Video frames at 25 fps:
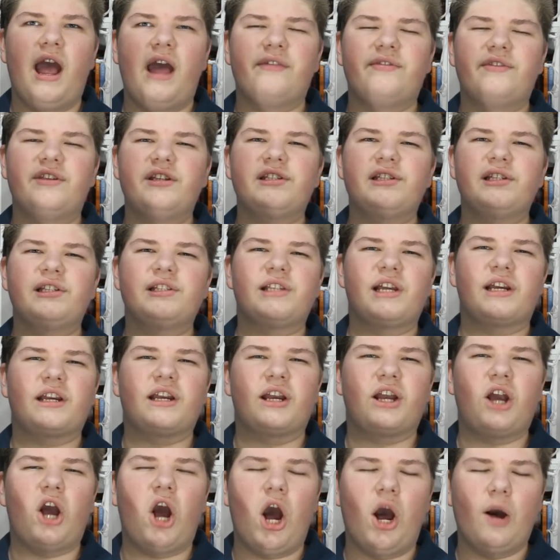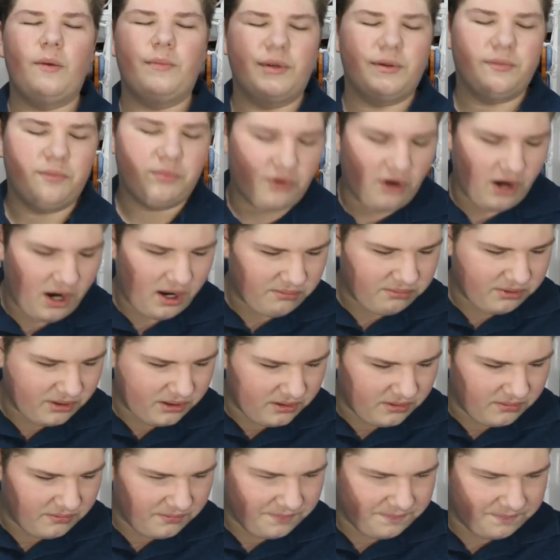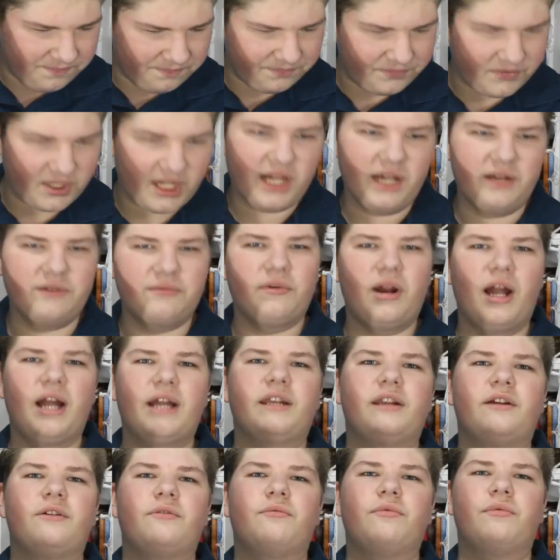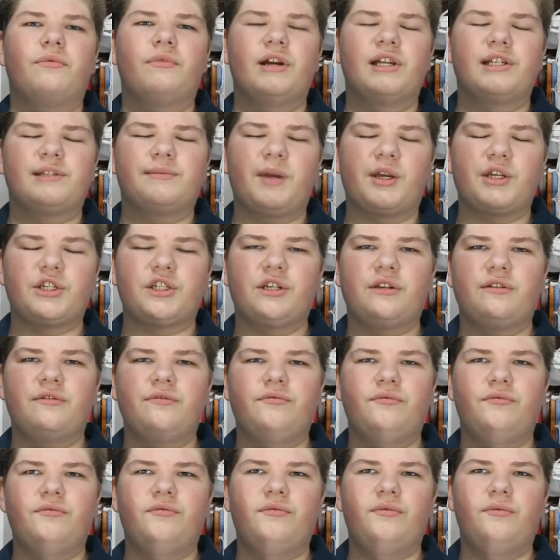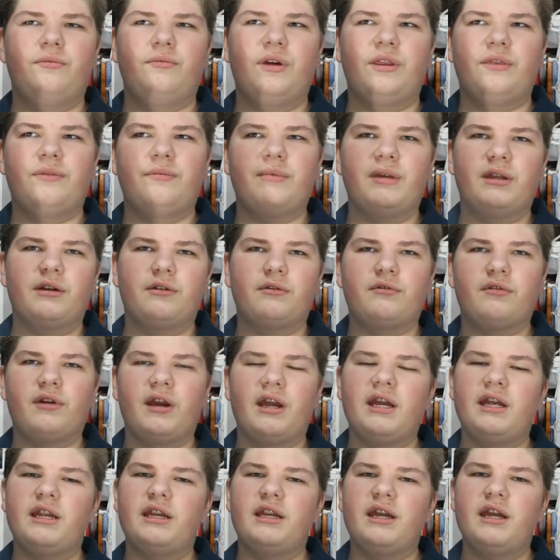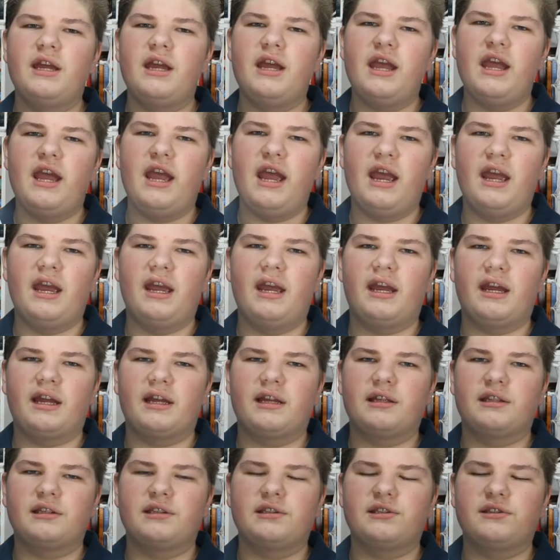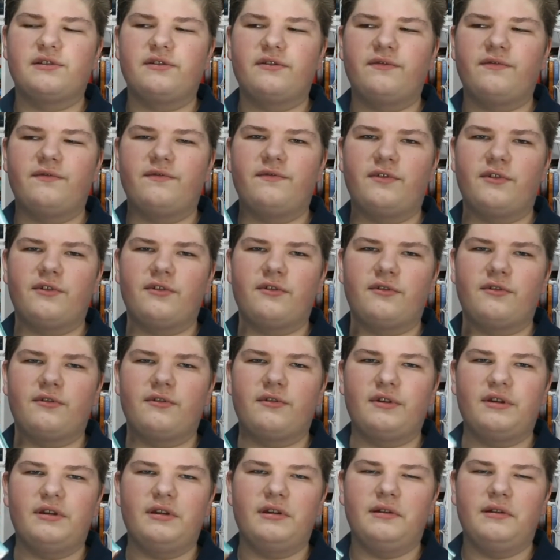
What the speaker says: this is like a common problem in writing, especially with middle grade and for